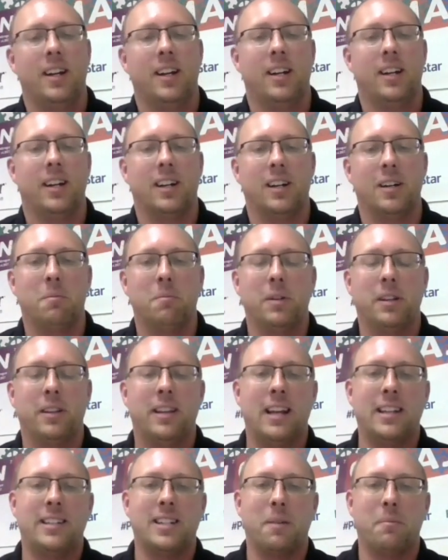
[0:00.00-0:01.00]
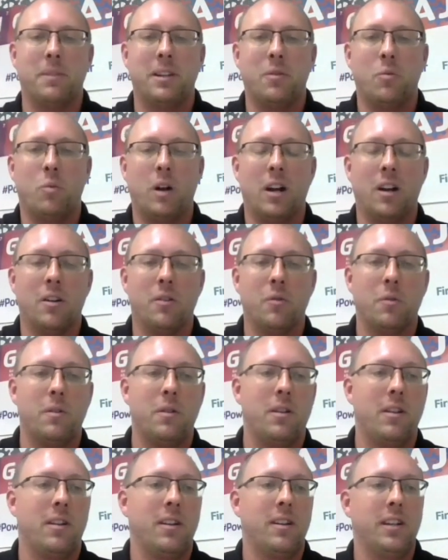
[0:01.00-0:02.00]
But that's something where,
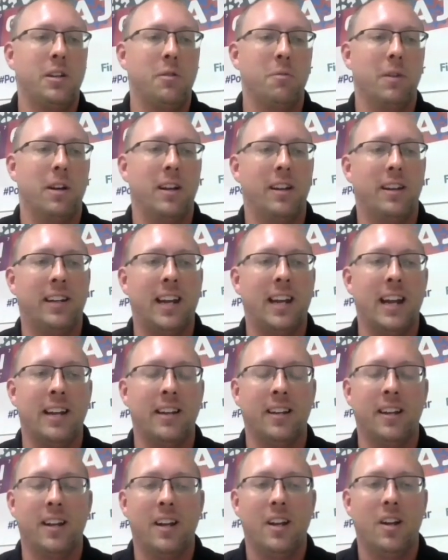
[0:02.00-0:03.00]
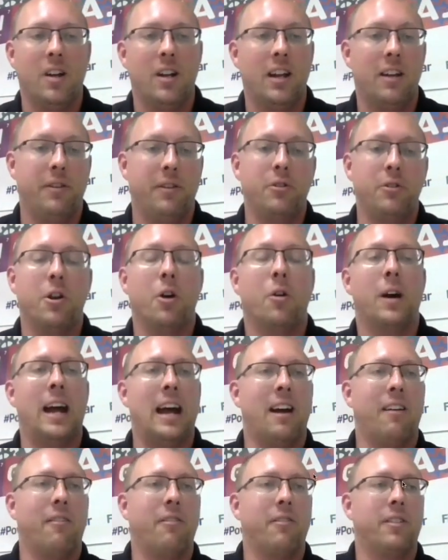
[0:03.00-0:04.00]
again, if you don't
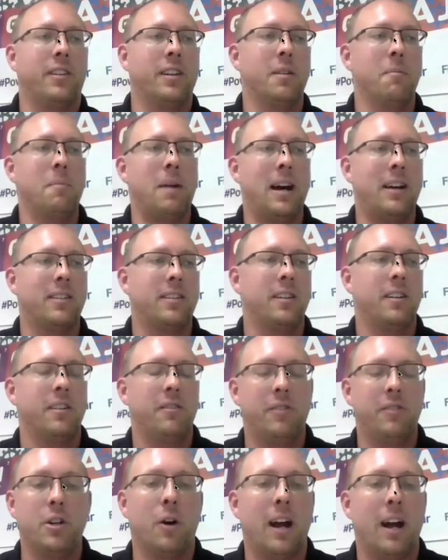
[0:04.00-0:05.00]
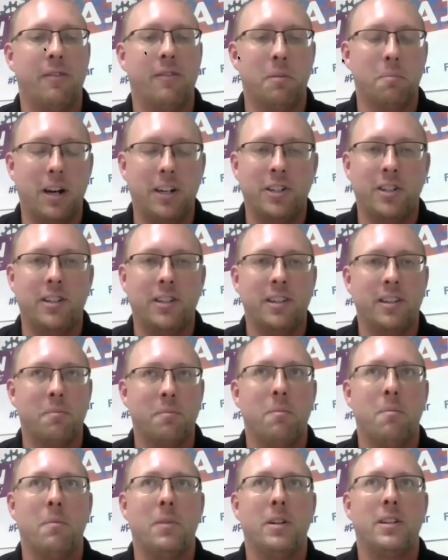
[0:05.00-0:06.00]
have the budget
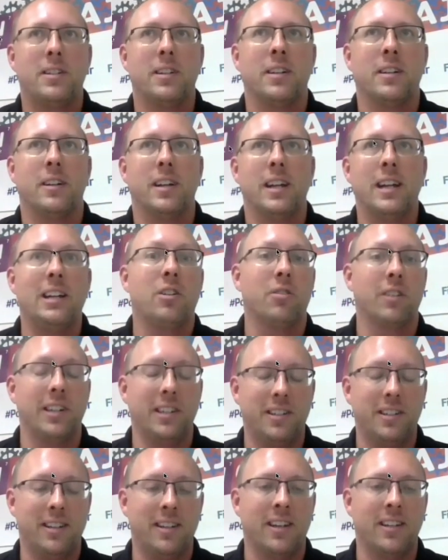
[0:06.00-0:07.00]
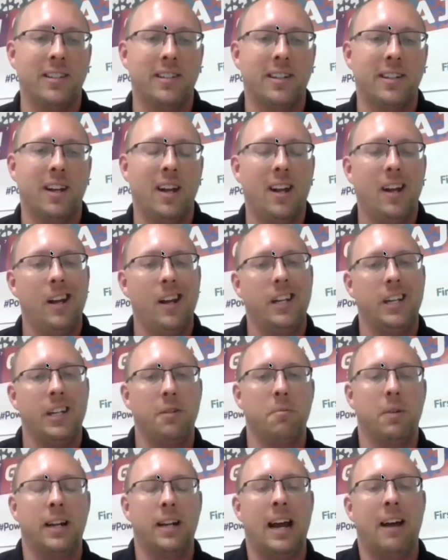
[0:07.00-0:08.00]
to increase this,
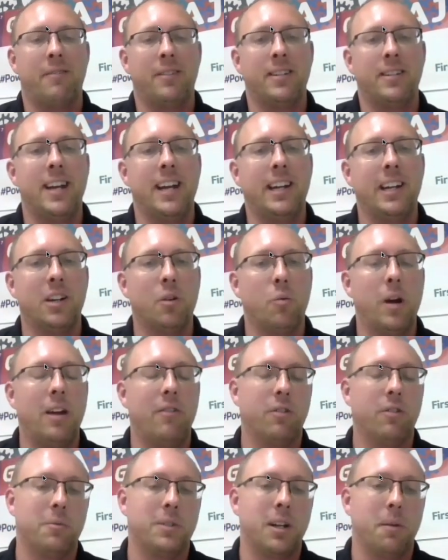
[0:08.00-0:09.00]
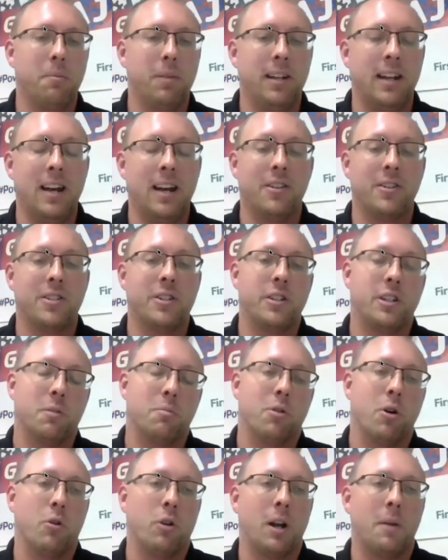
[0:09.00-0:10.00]
you might have to take it away from something else. So your
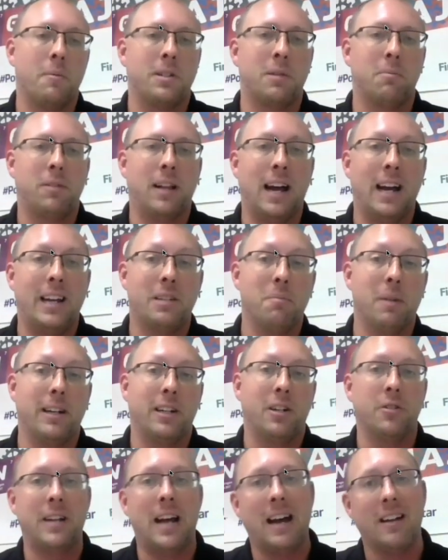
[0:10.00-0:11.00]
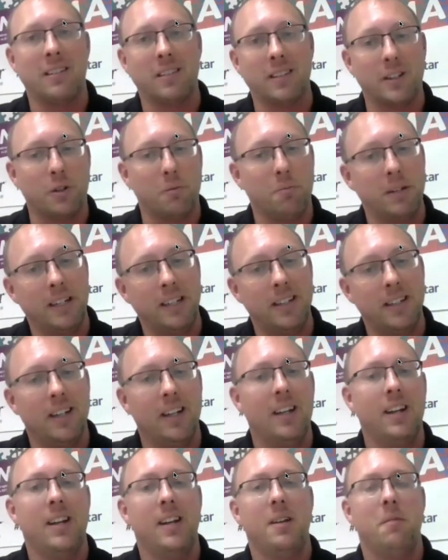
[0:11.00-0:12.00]
program supplies might go down a little bit
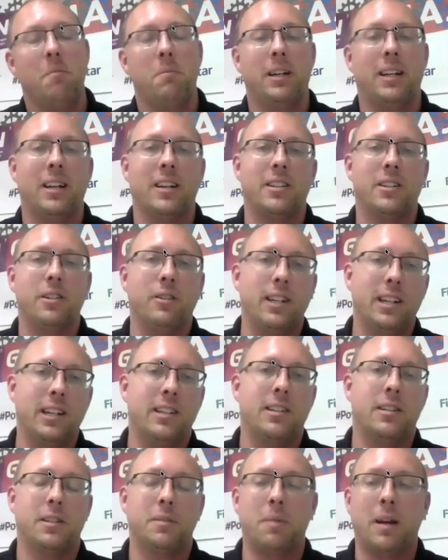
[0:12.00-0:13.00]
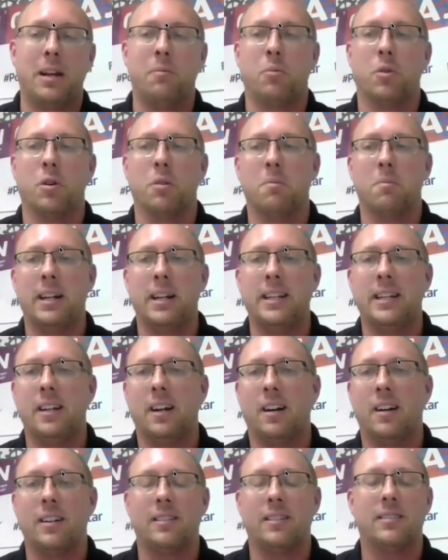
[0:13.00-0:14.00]
because you need to spend more money
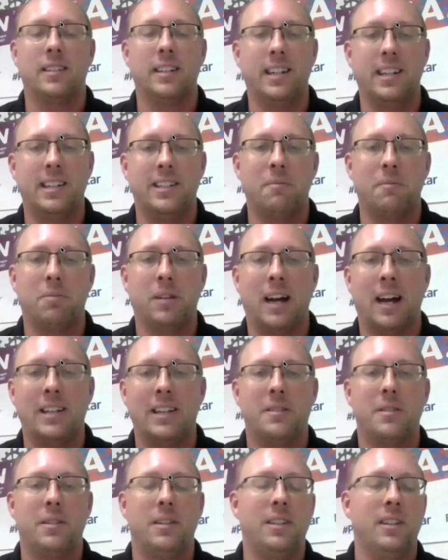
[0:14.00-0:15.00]
on cleaning supplies.